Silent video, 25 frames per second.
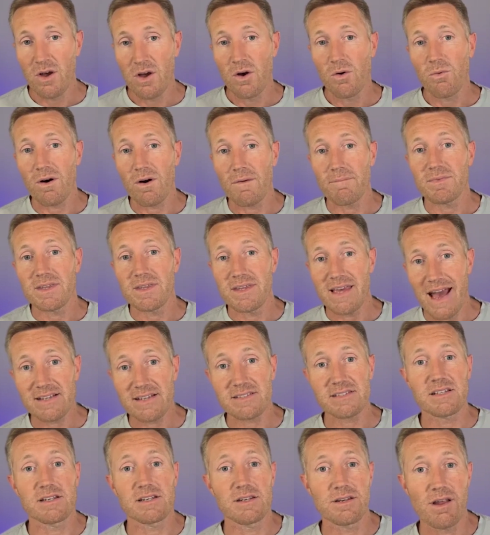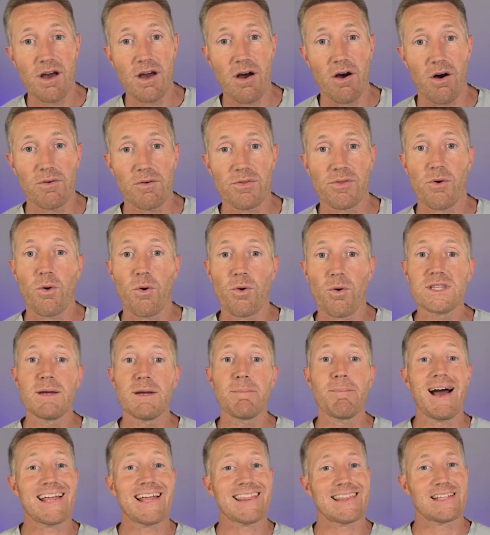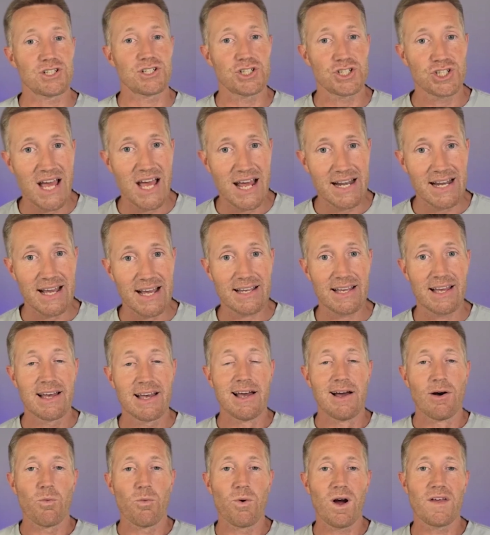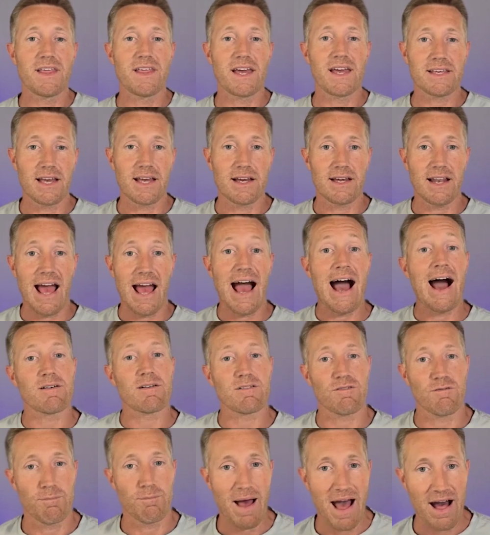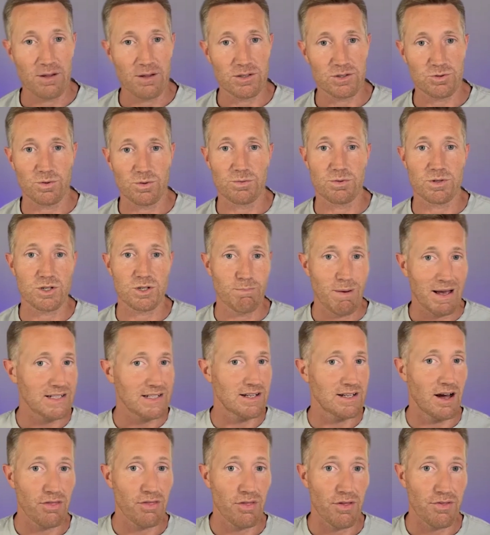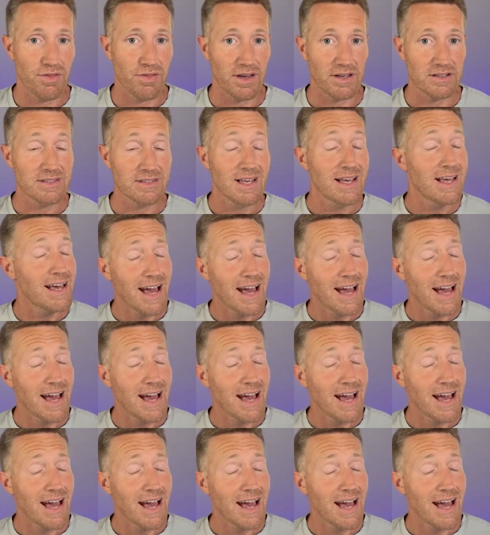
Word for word: Well, yes and no. They're only pathogenic when they get out of balance with respect to other things.